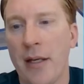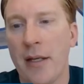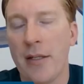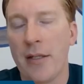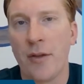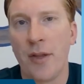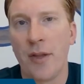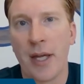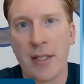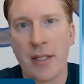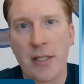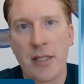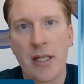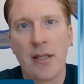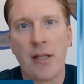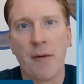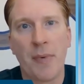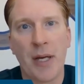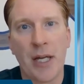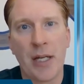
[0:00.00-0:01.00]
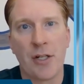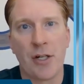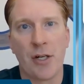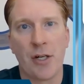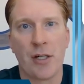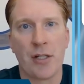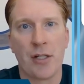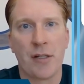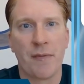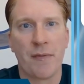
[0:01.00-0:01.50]
So they see the
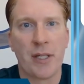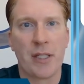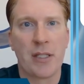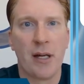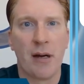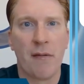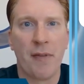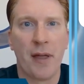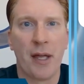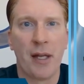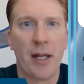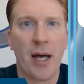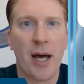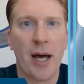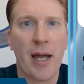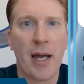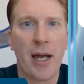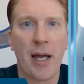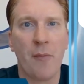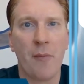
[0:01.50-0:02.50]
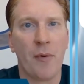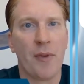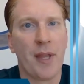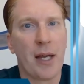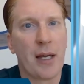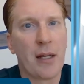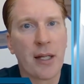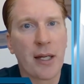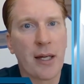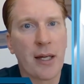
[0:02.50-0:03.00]
pictures of the stuff they like, and when they
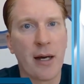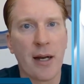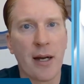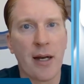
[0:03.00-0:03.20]
click on